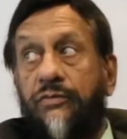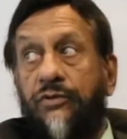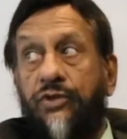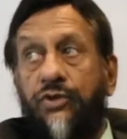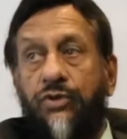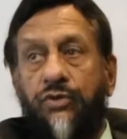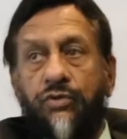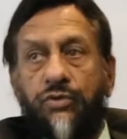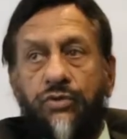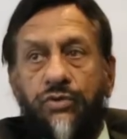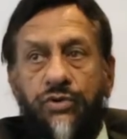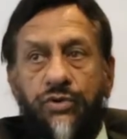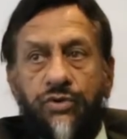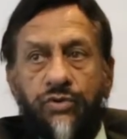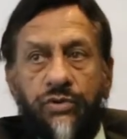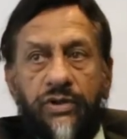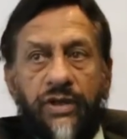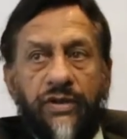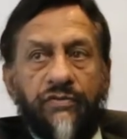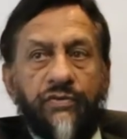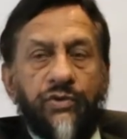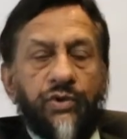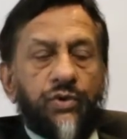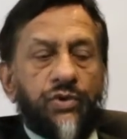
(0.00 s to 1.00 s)
to
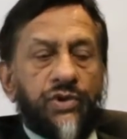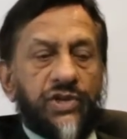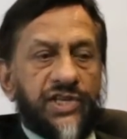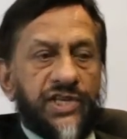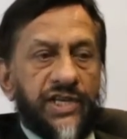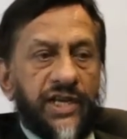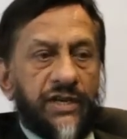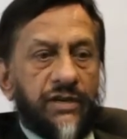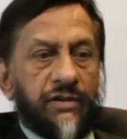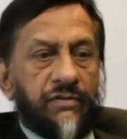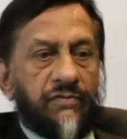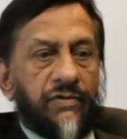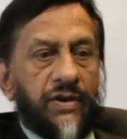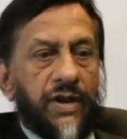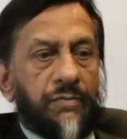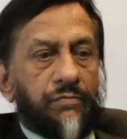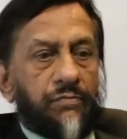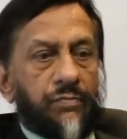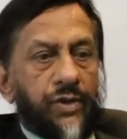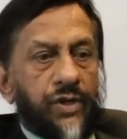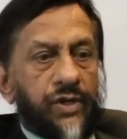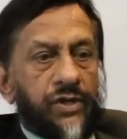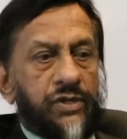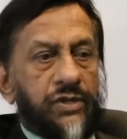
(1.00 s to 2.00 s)
give you a set of
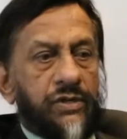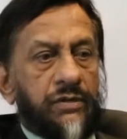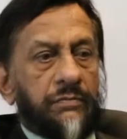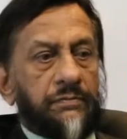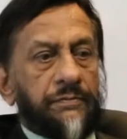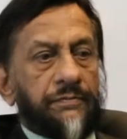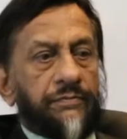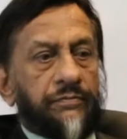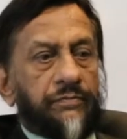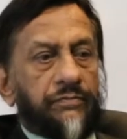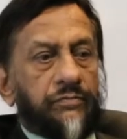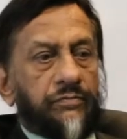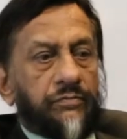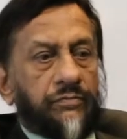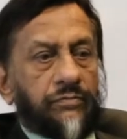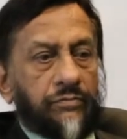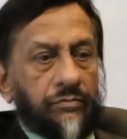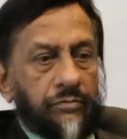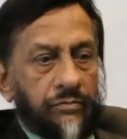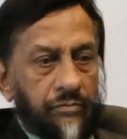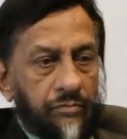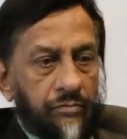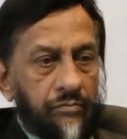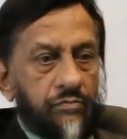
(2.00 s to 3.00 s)
numbers,
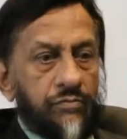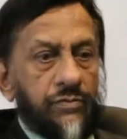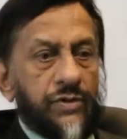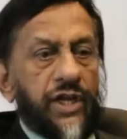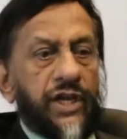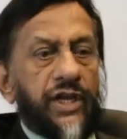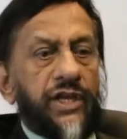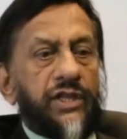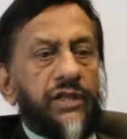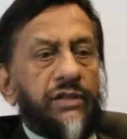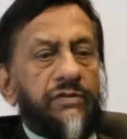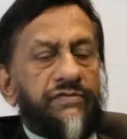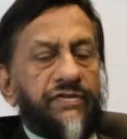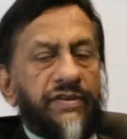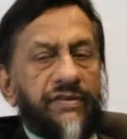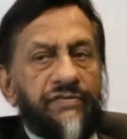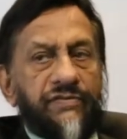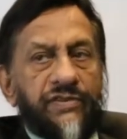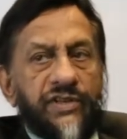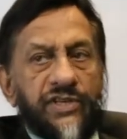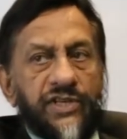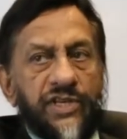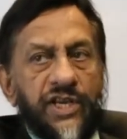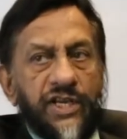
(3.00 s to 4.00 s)
in the
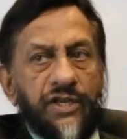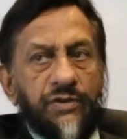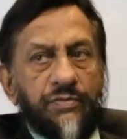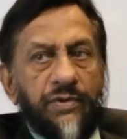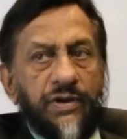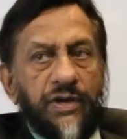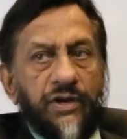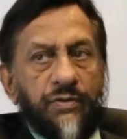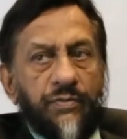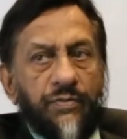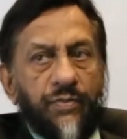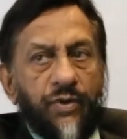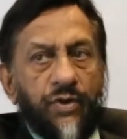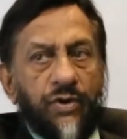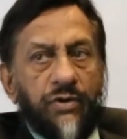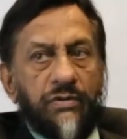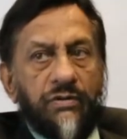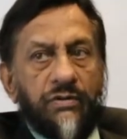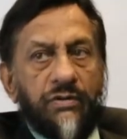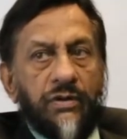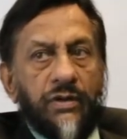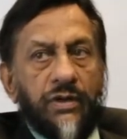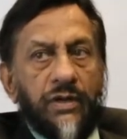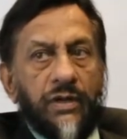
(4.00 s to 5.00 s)
fifth assessment report,
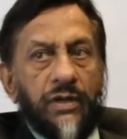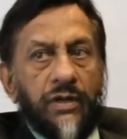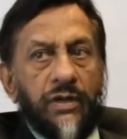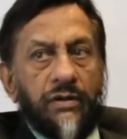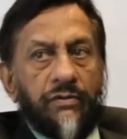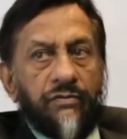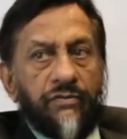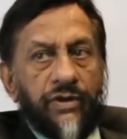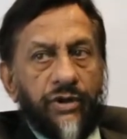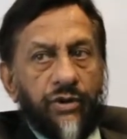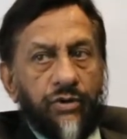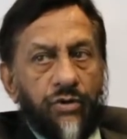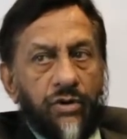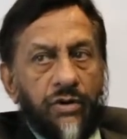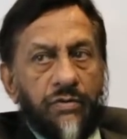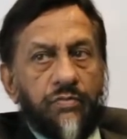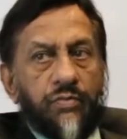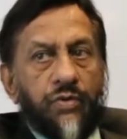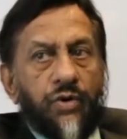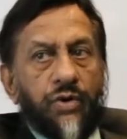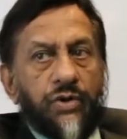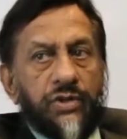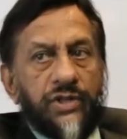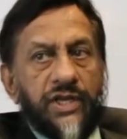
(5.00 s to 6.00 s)
we got
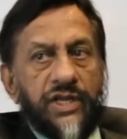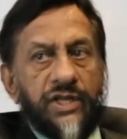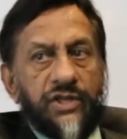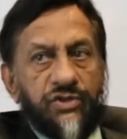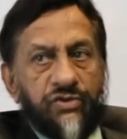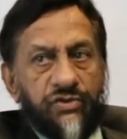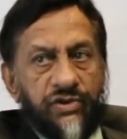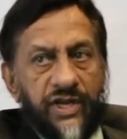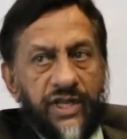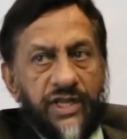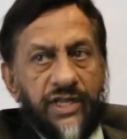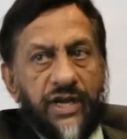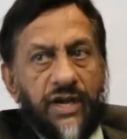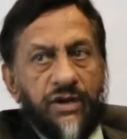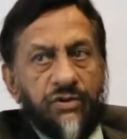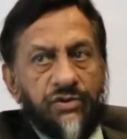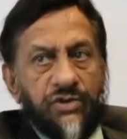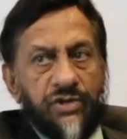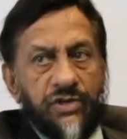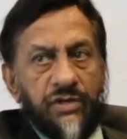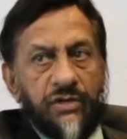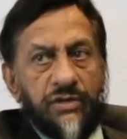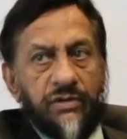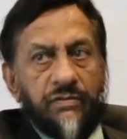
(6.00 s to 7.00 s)
more than
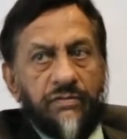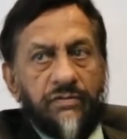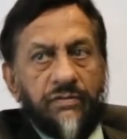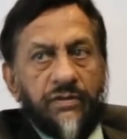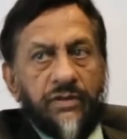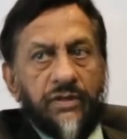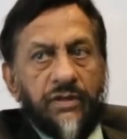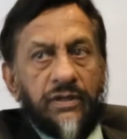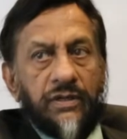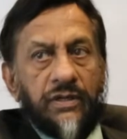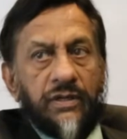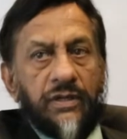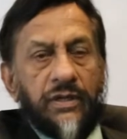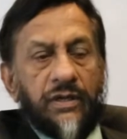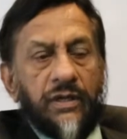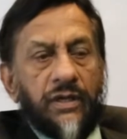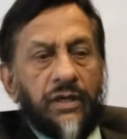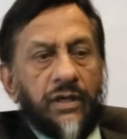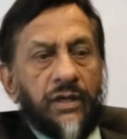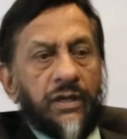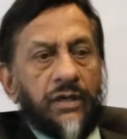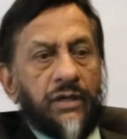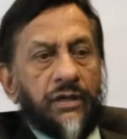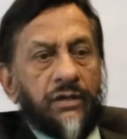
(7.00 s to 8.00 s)
3,000
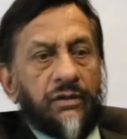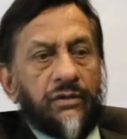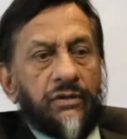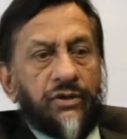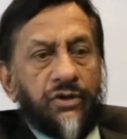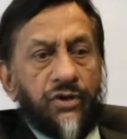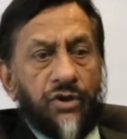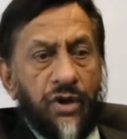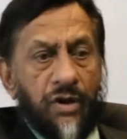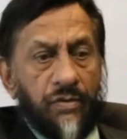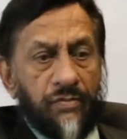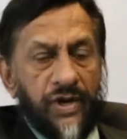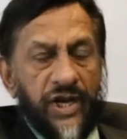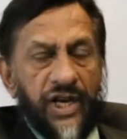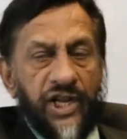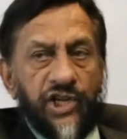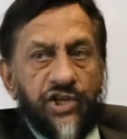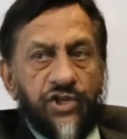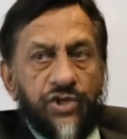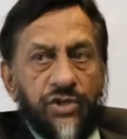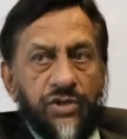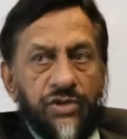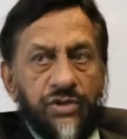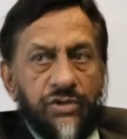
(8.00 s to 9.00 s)

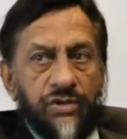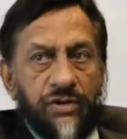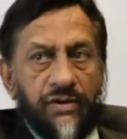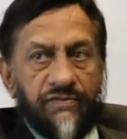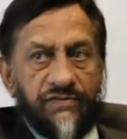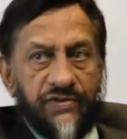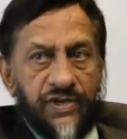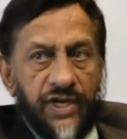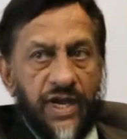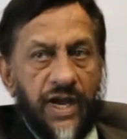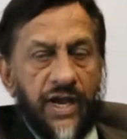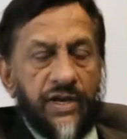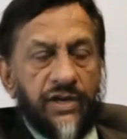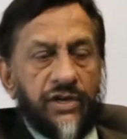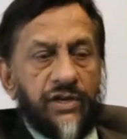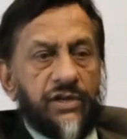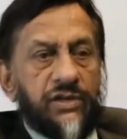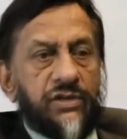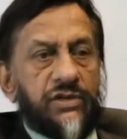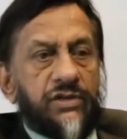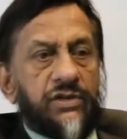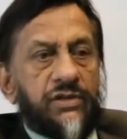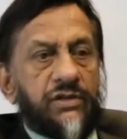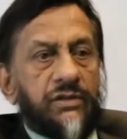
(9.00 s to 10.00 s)
nominations of
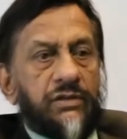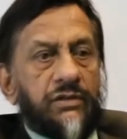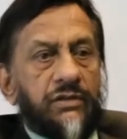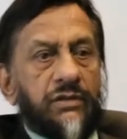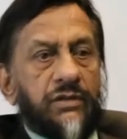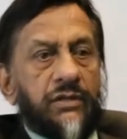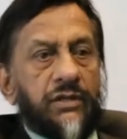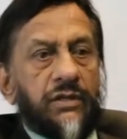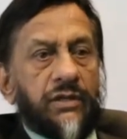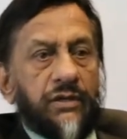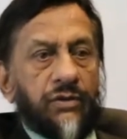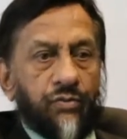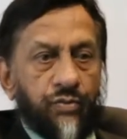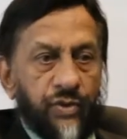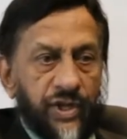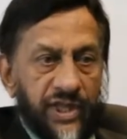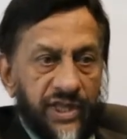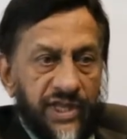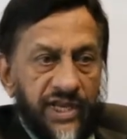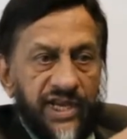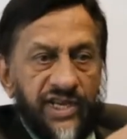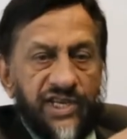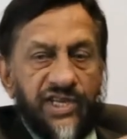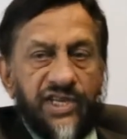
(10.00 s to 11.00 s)
scientists
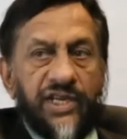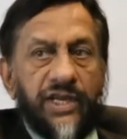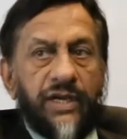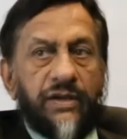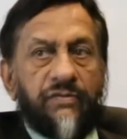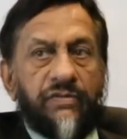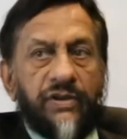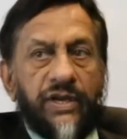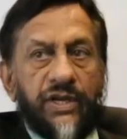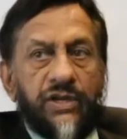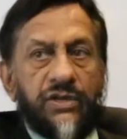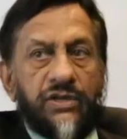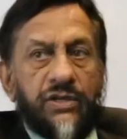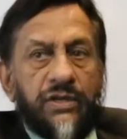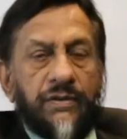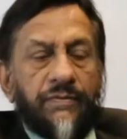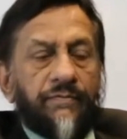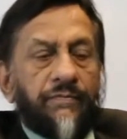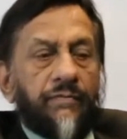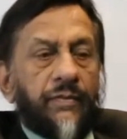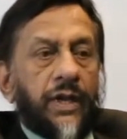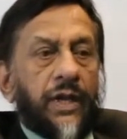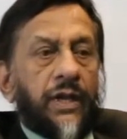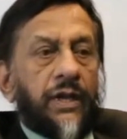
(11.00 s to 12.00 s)
with their CVs,
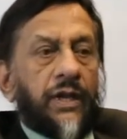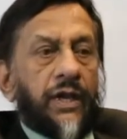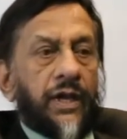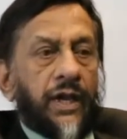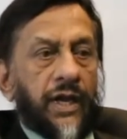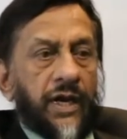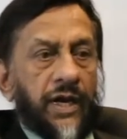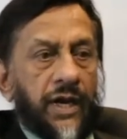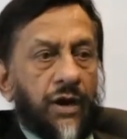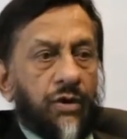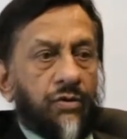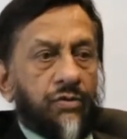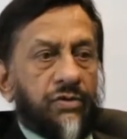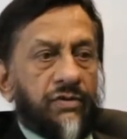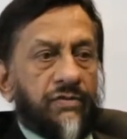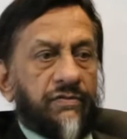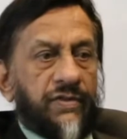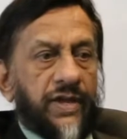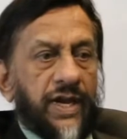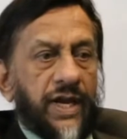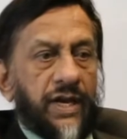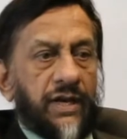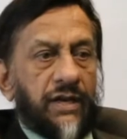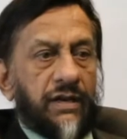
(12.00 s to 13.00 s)
and out of
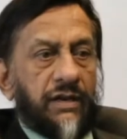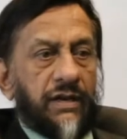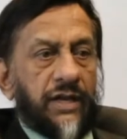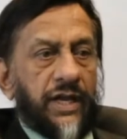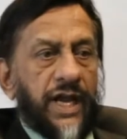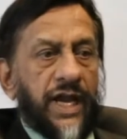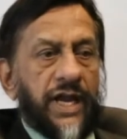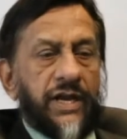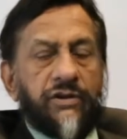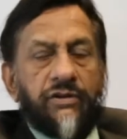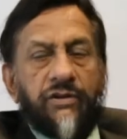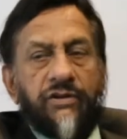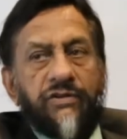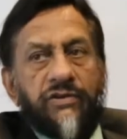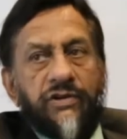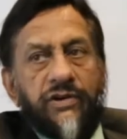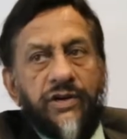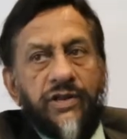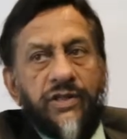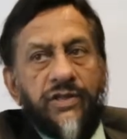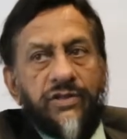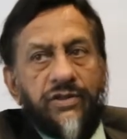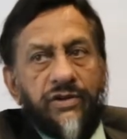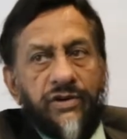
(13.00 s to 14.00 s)
that
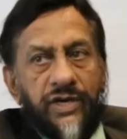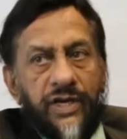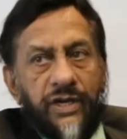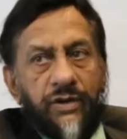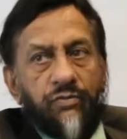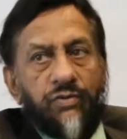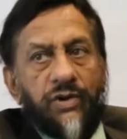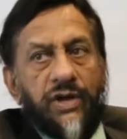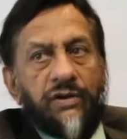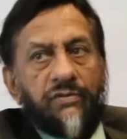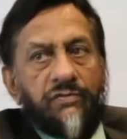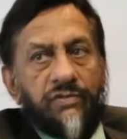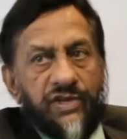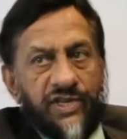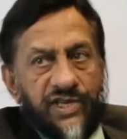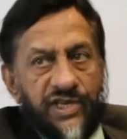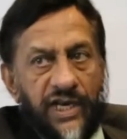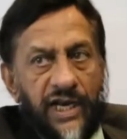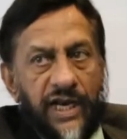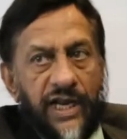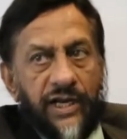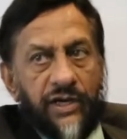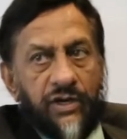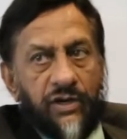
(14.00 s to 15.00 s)
831 were
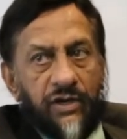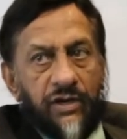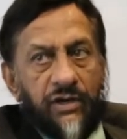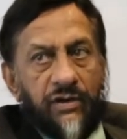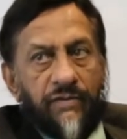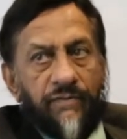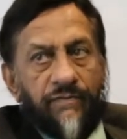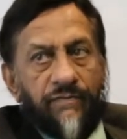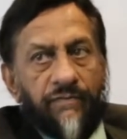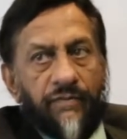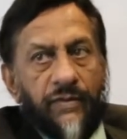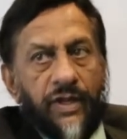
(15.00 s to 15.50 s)
selected.